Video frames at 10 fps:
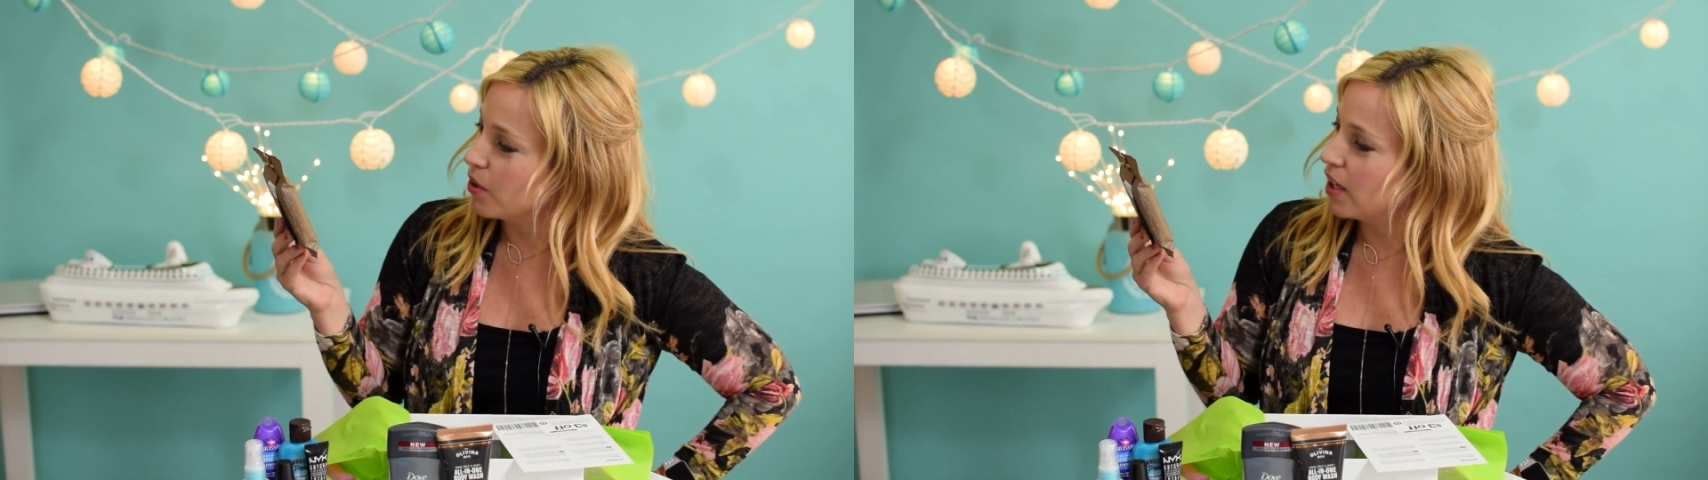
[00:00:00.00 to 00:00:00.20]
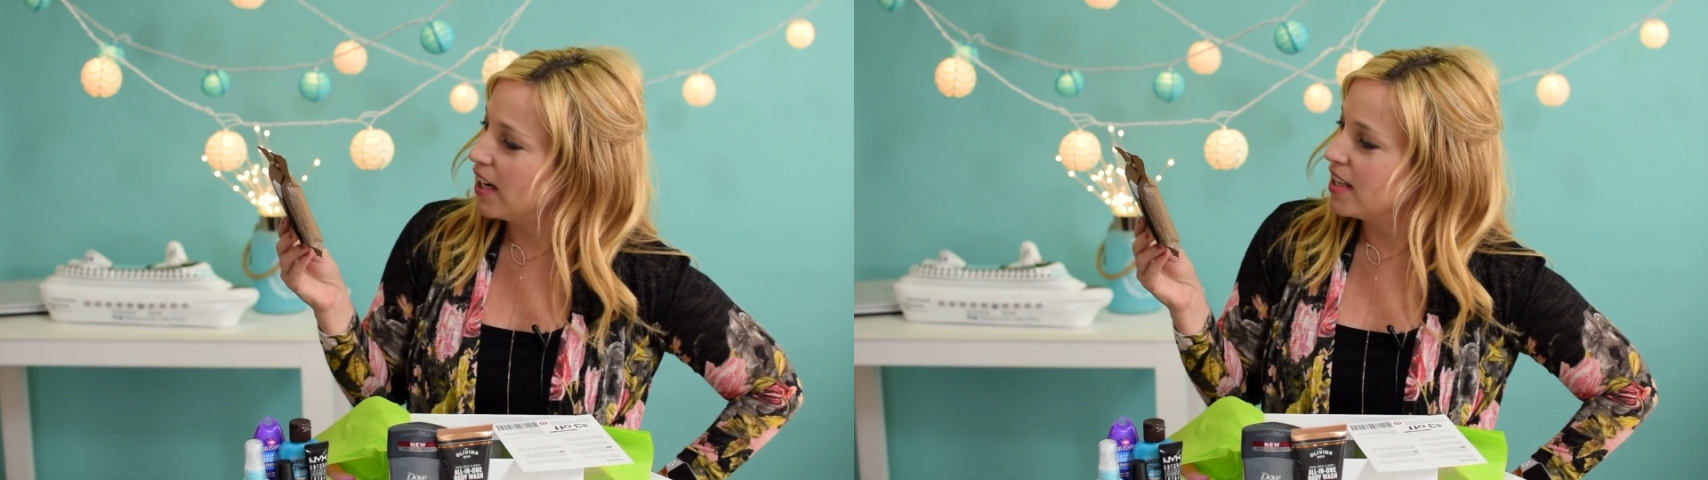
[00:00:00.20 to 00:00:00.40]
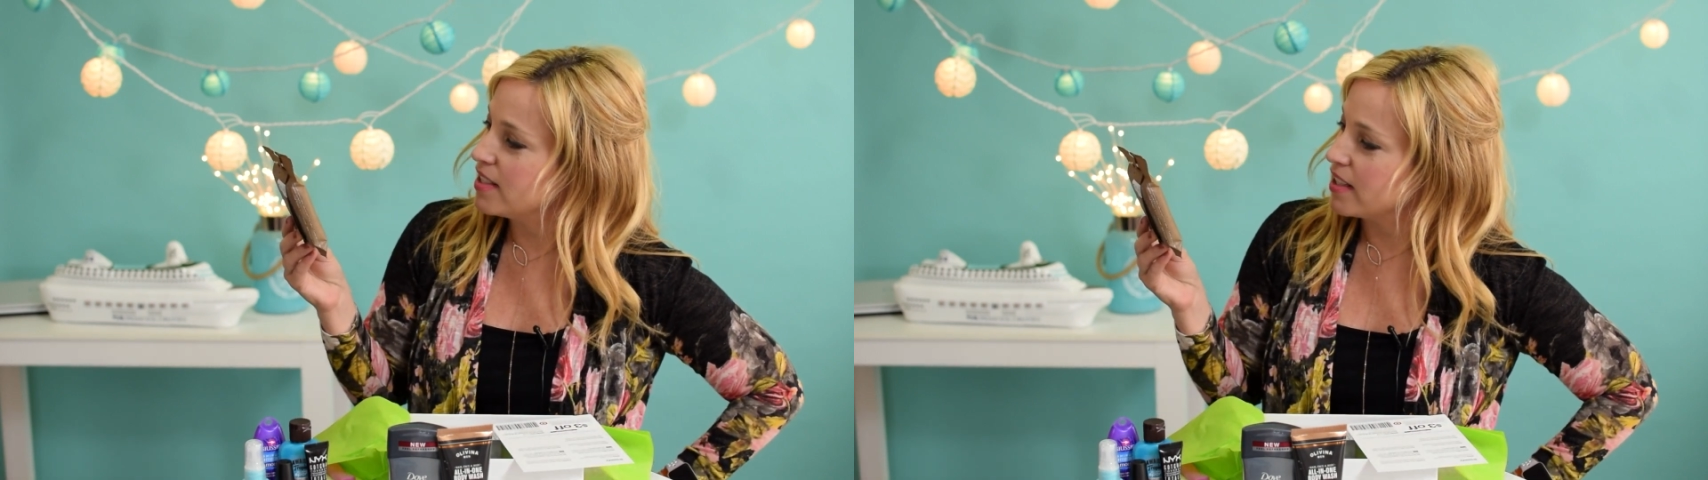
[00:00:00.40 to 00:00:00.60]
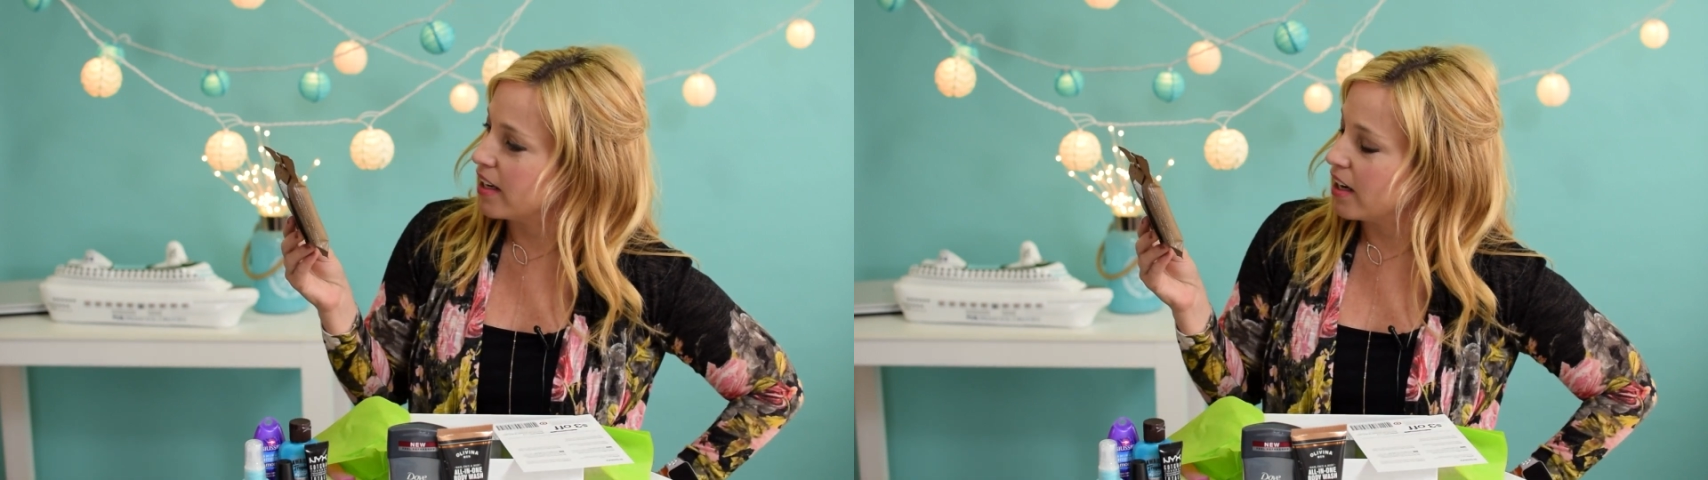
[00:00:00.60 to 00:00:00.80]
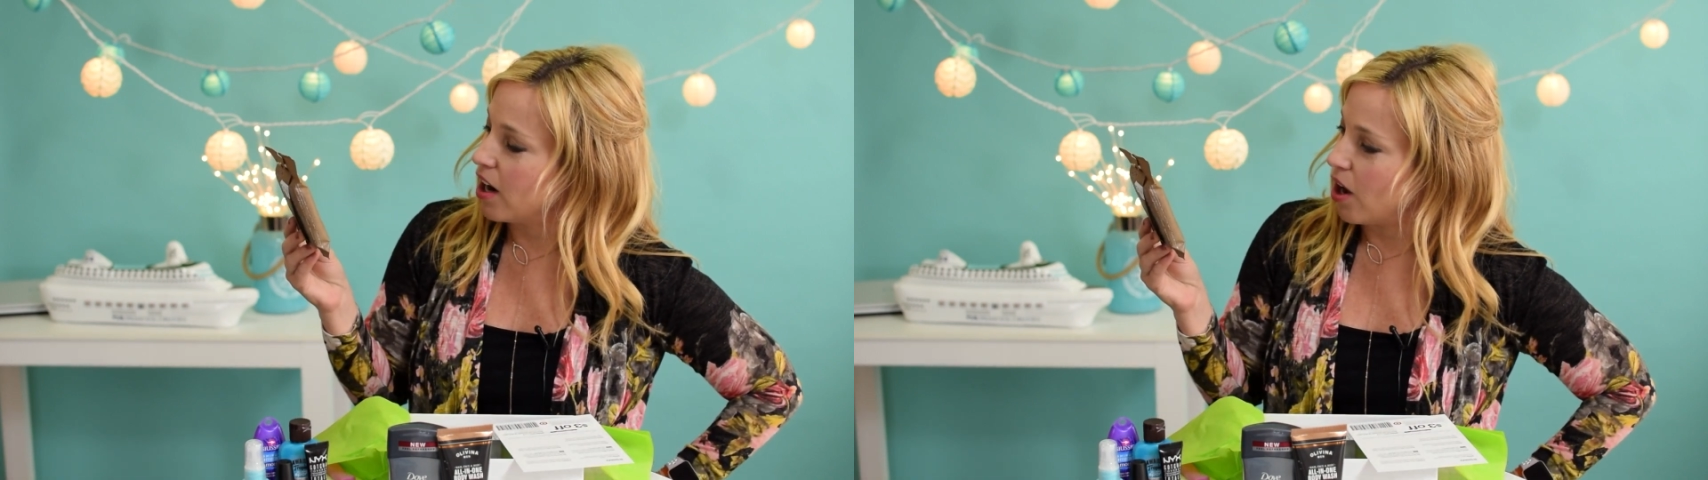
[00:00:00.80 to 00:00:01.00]

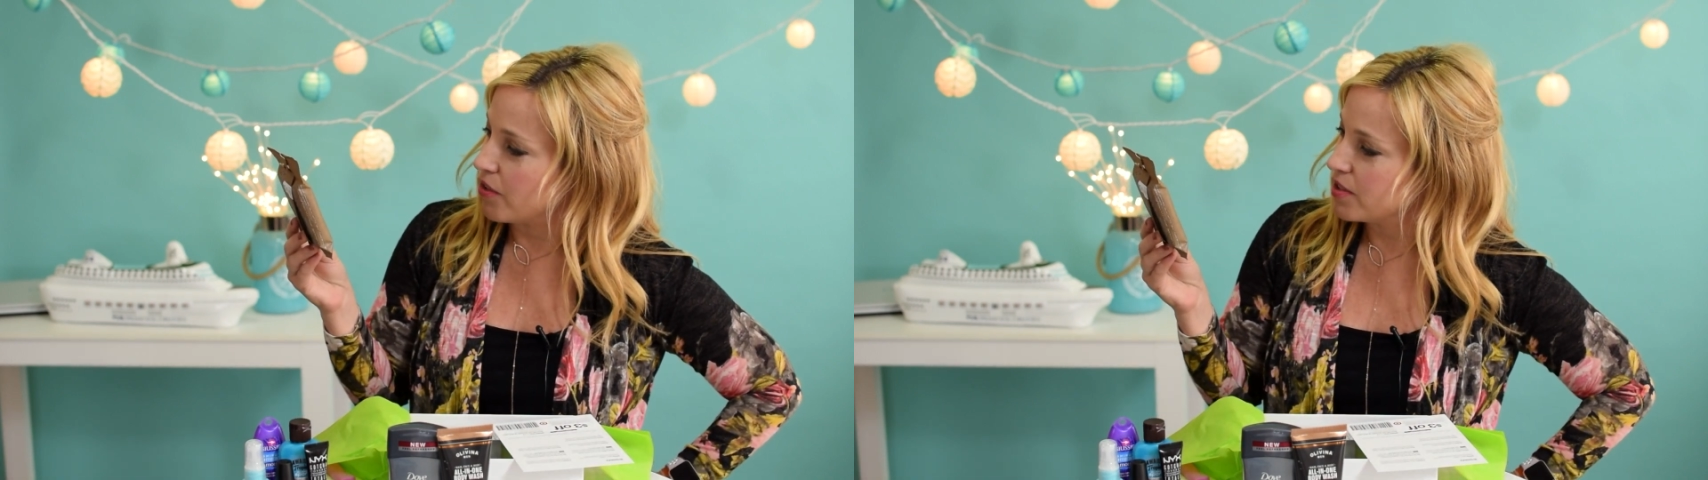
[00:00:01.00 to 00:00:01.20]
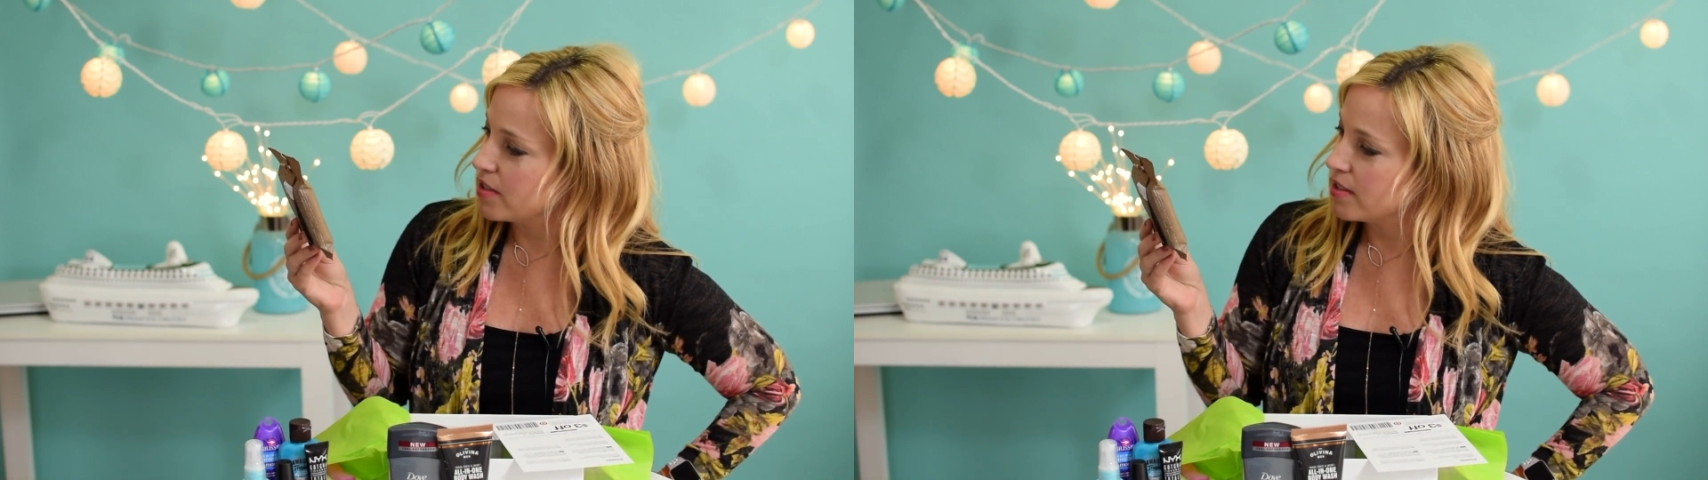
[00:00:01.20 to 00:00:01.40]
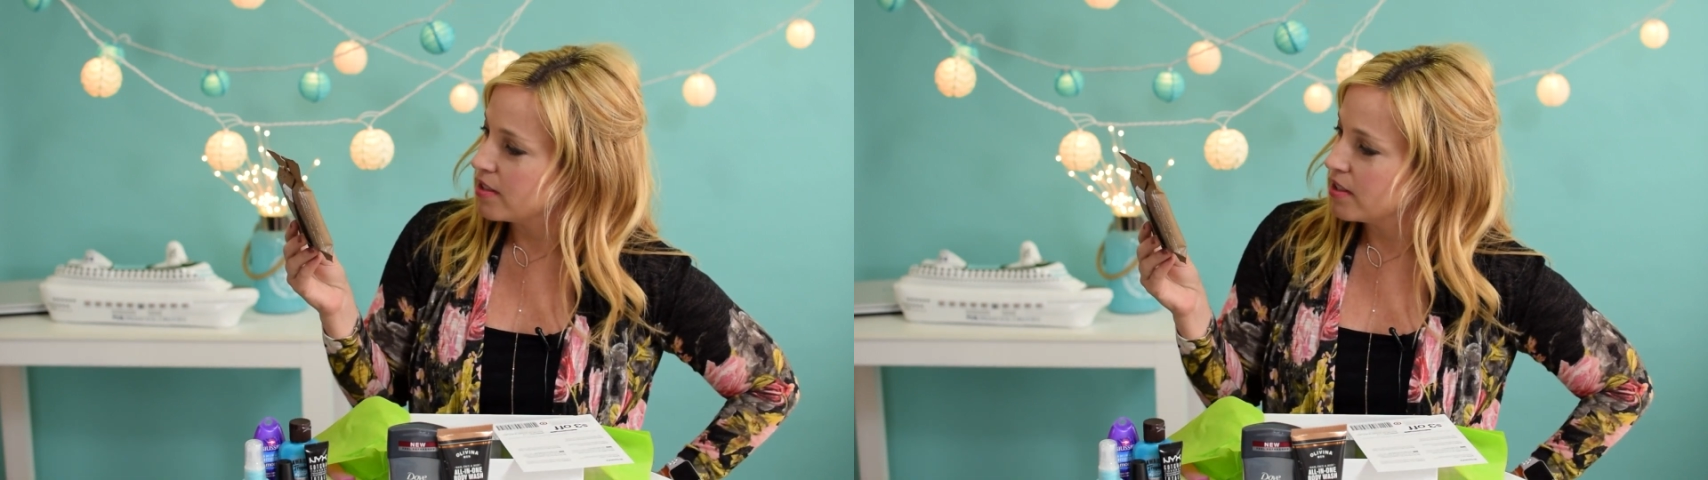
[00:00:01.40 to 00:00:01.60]
Cleansing Cloths.